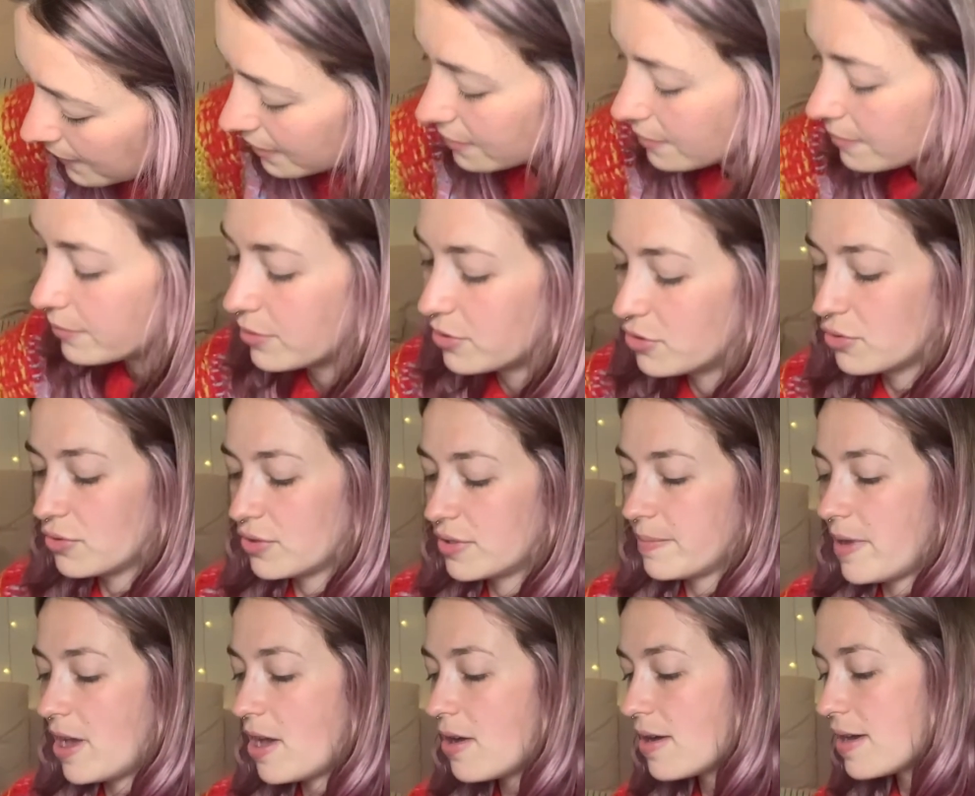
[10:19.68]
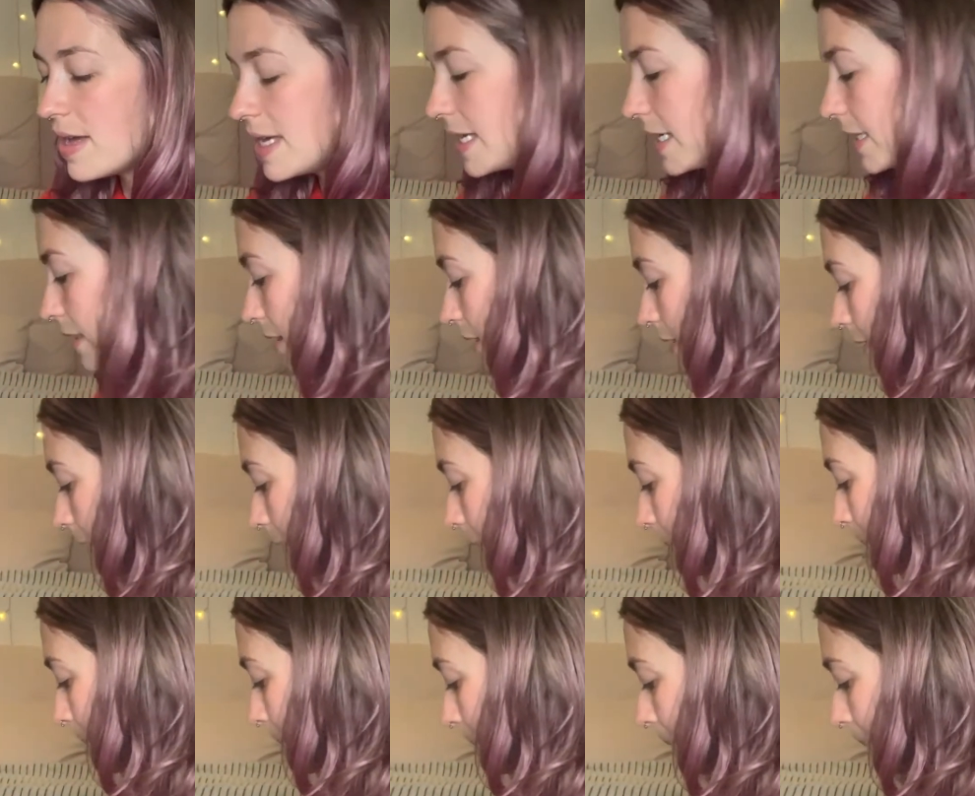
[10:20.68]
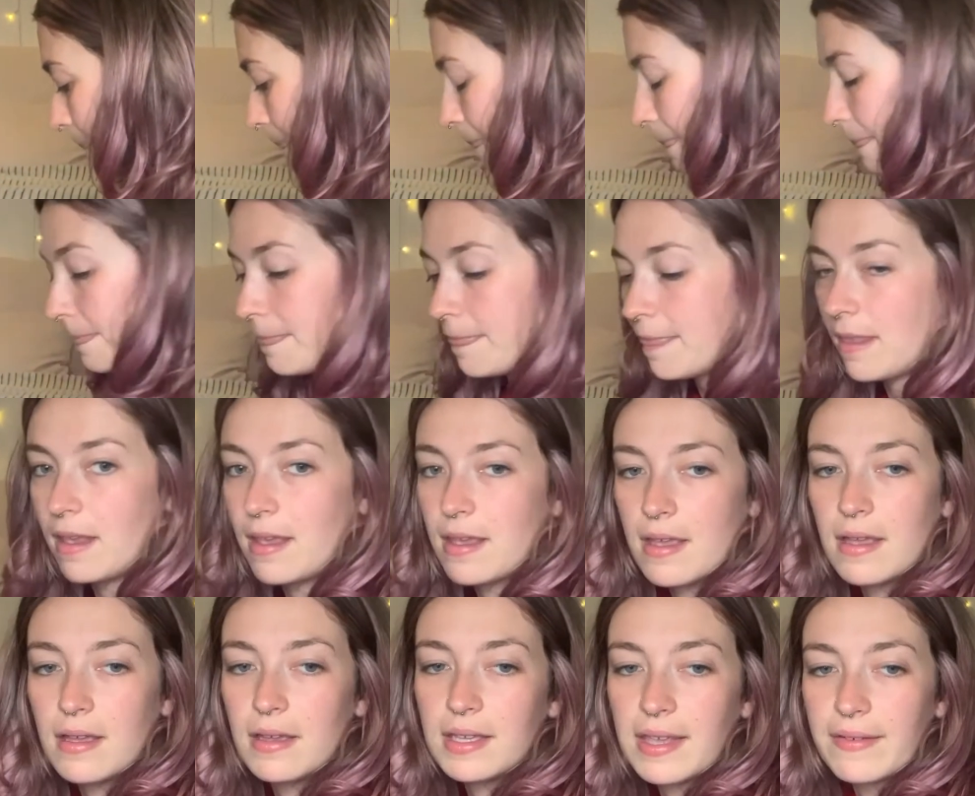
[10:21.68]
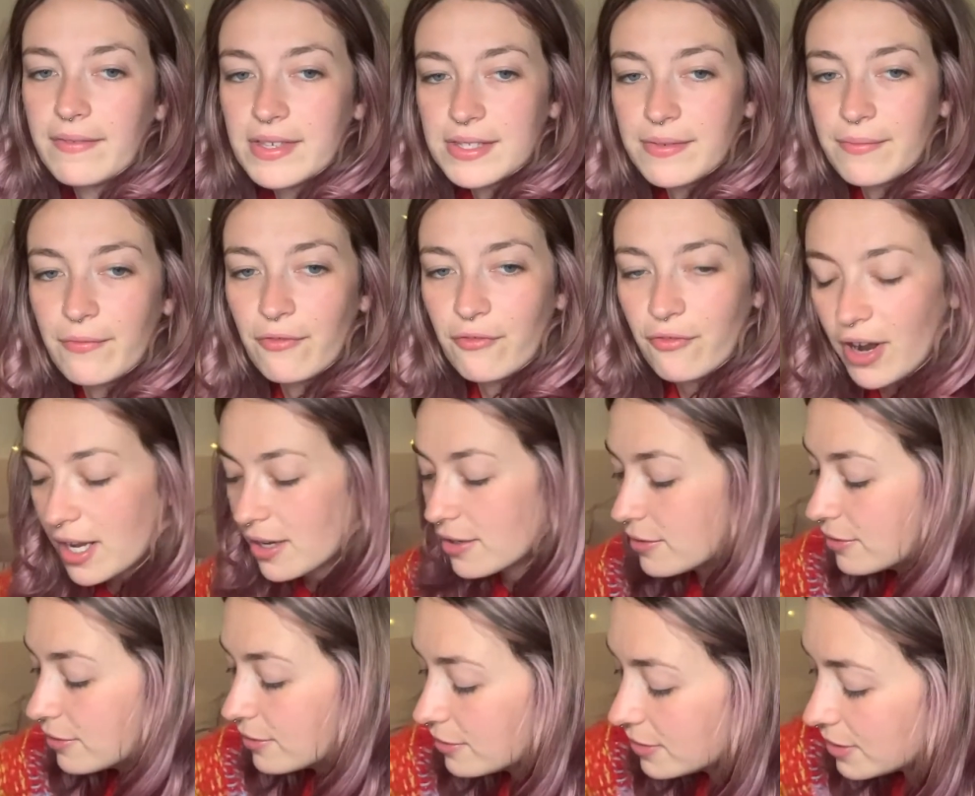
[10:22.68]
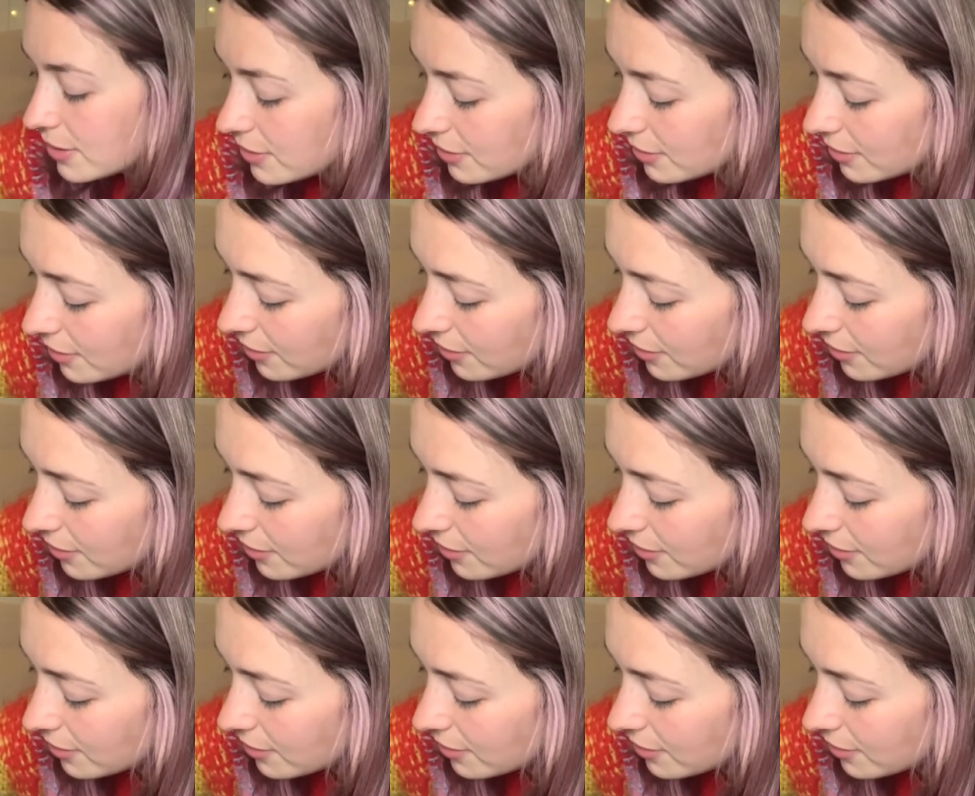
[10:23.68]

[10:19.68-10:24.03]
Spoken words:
I'm going to draw some eyes, give it some freckles,